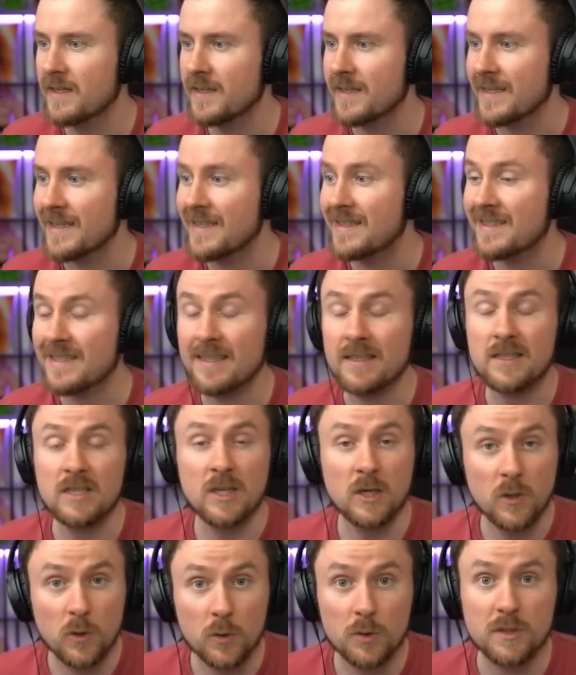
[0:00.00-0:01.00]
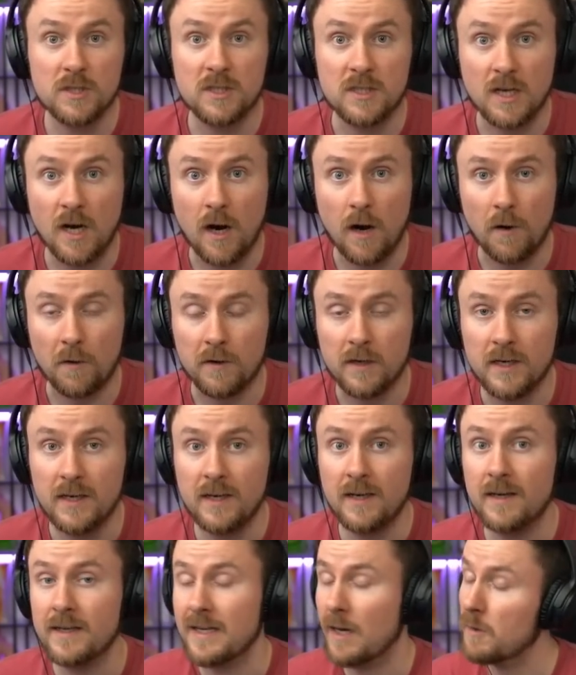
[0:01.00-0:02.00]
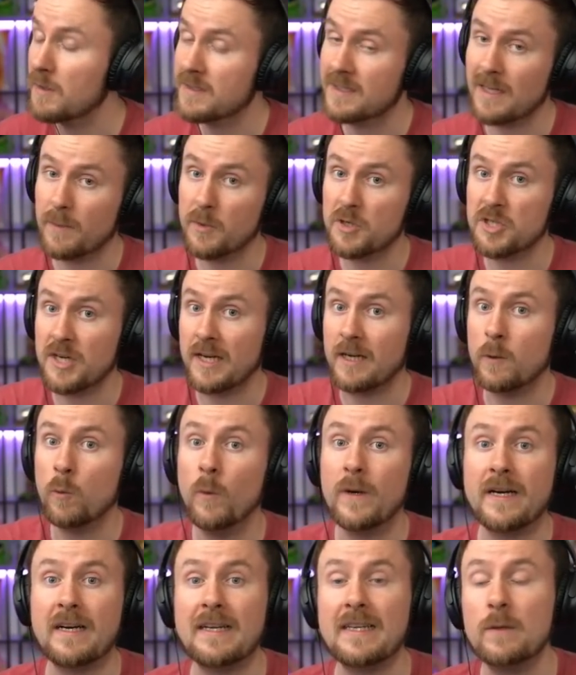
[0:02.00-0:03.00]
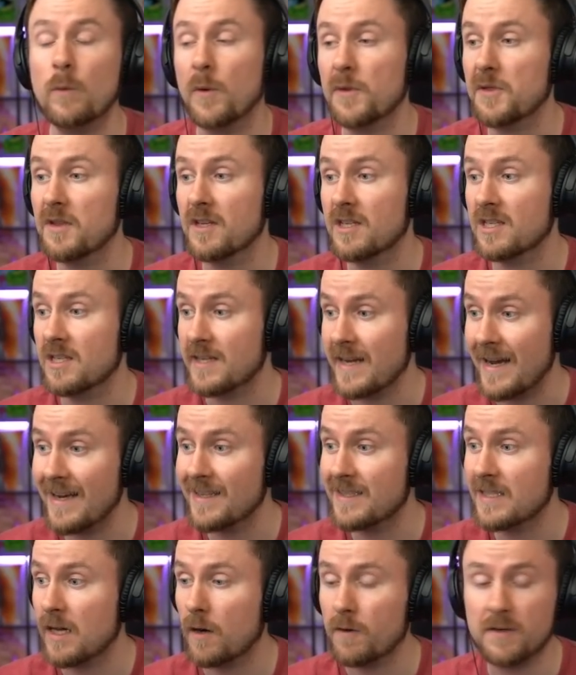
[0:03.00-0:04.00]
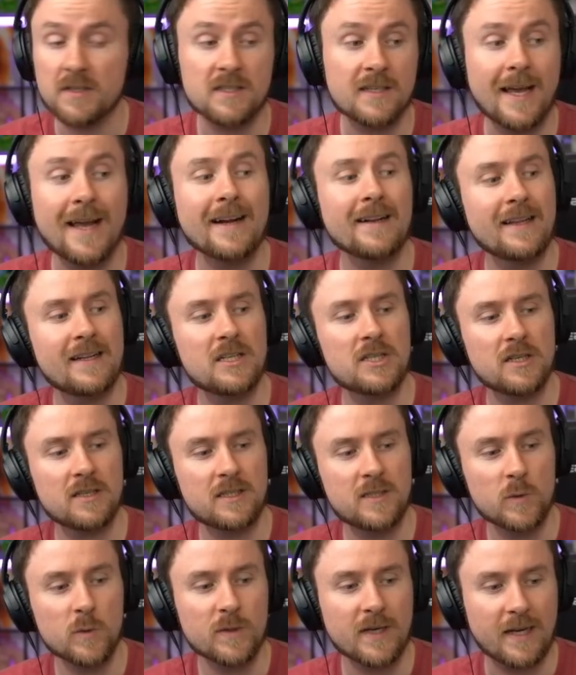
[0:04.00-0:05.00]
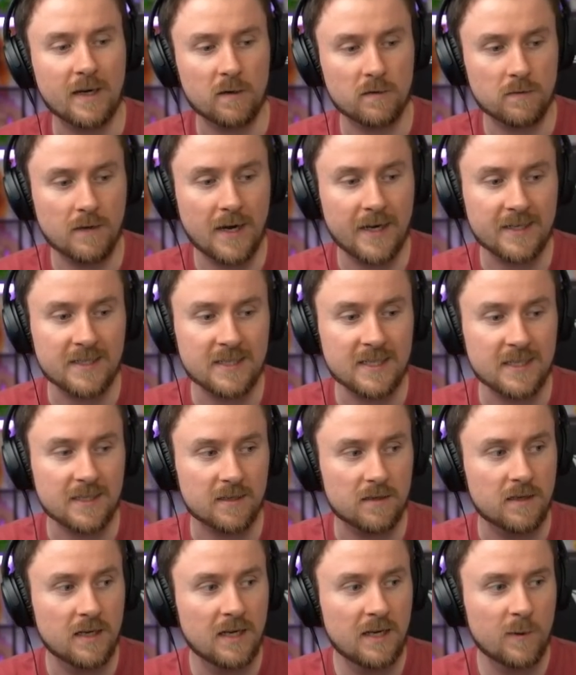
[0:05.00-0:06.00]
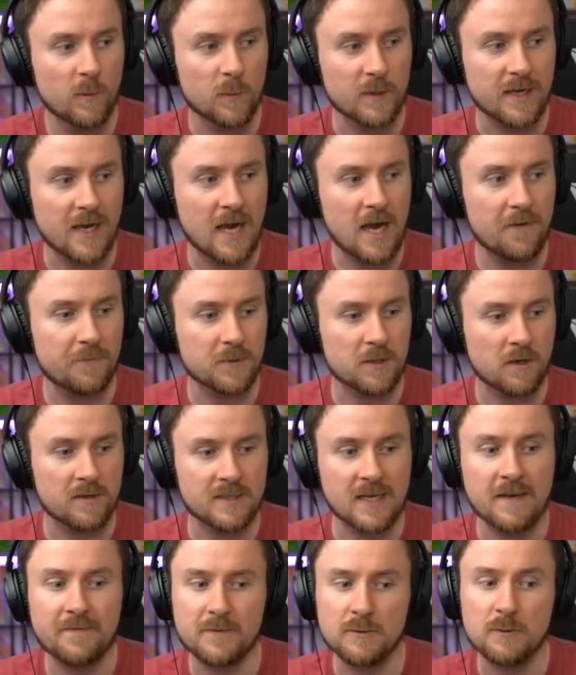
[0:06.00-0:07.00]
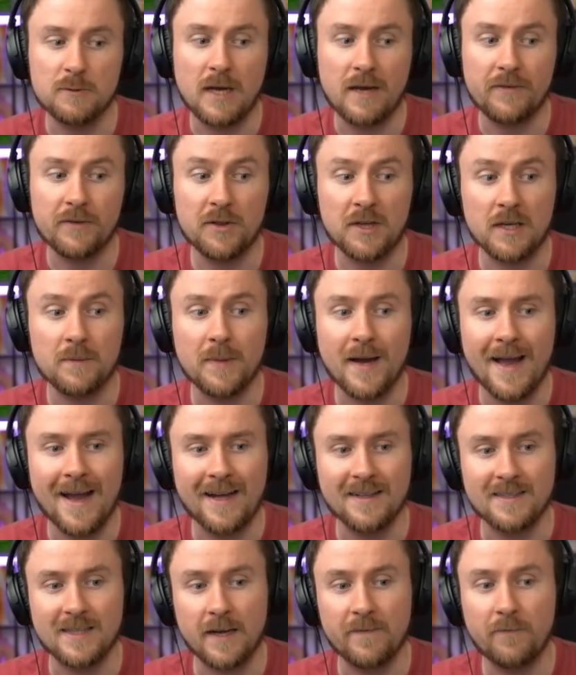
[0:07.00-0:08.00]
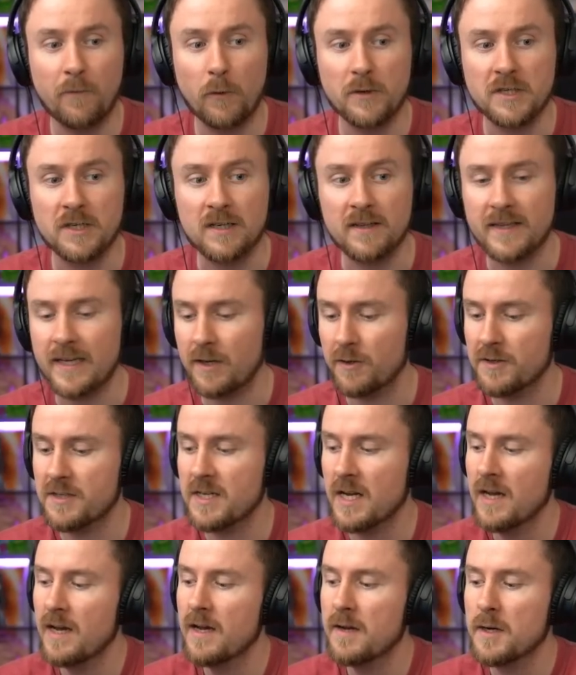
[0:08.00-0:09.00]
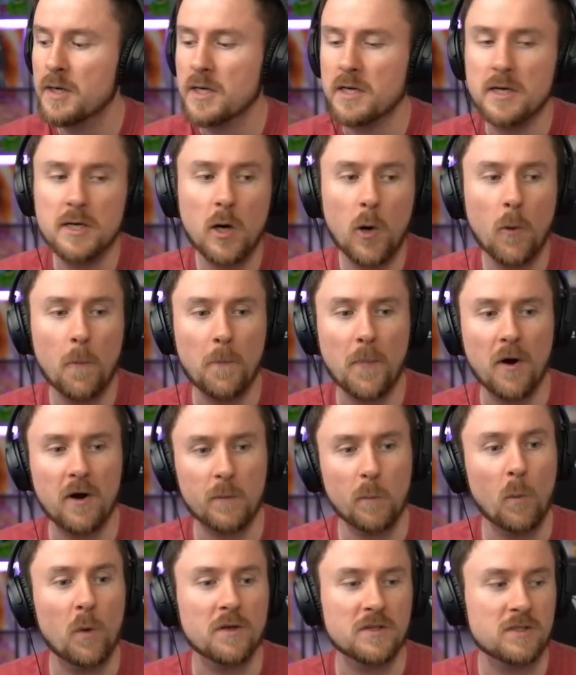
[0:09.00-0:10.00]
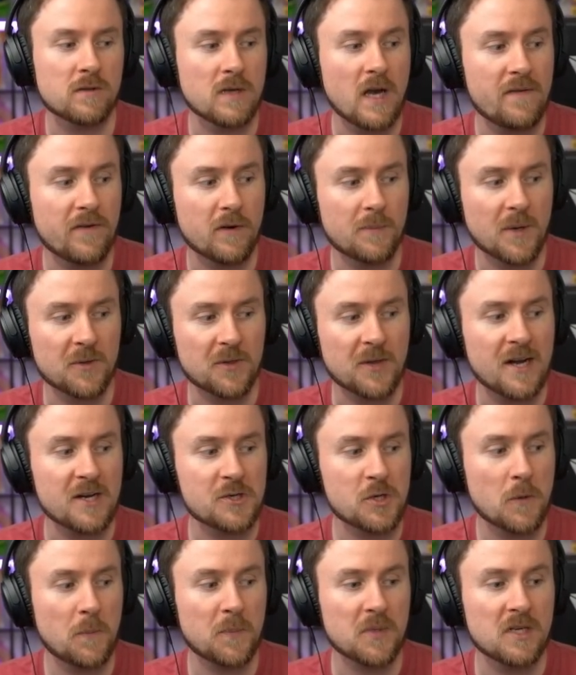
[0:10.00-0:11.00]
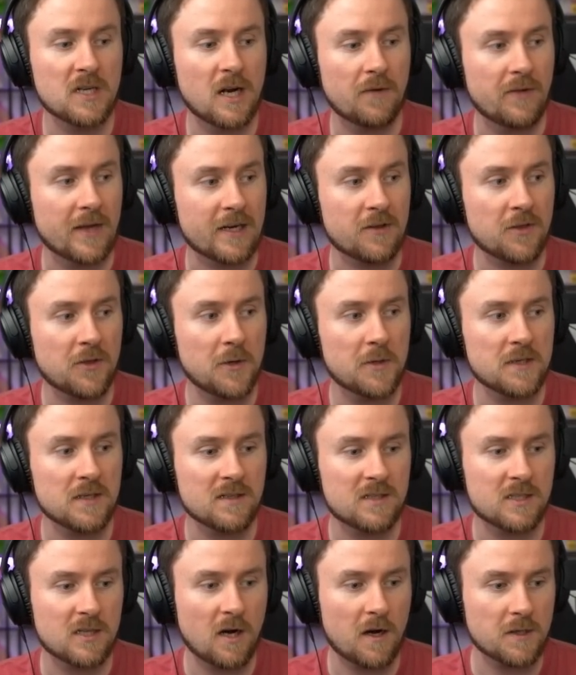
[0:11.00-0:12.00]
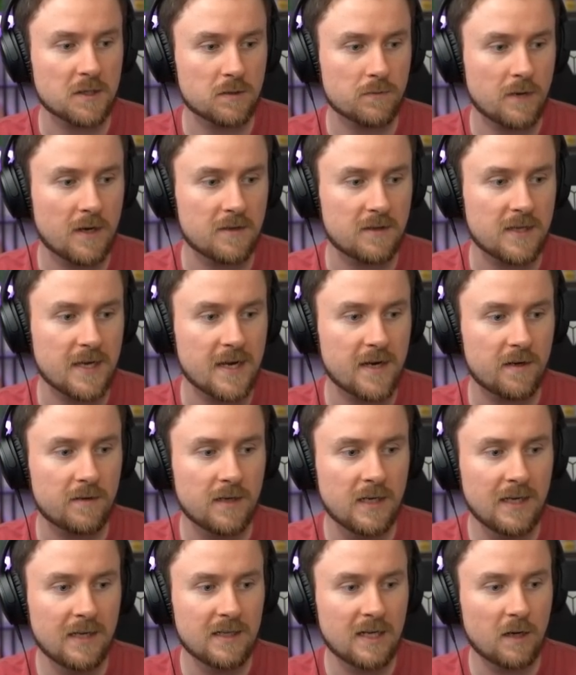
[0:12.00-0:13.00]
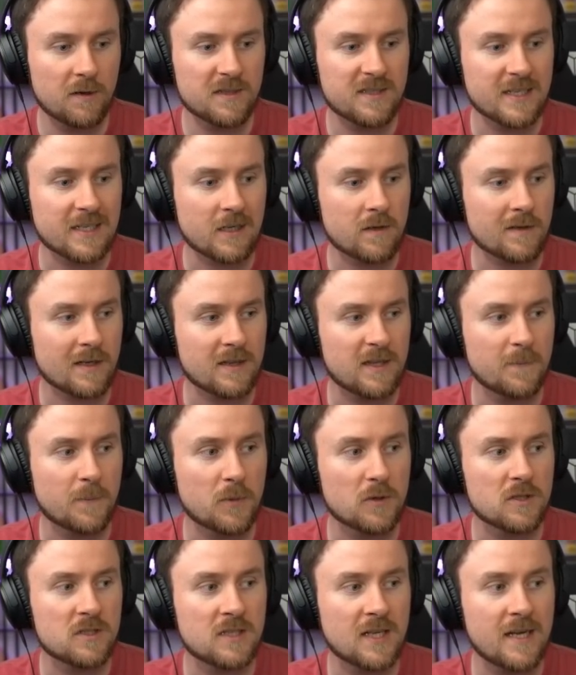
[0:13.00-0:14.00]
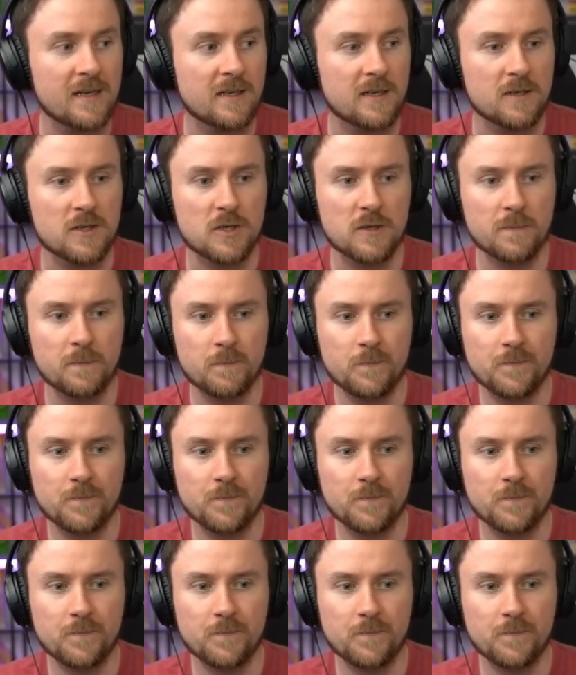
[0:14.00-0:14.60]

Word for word: it's a two star. Now let's double check quickly what the stats are saying. Let's just do that right here. We have, because I have to do everything by hands, unfortunately there is no bot whatsoever, but that should be enough. Like thirteen stars right there. Now let's take a look at the percentage,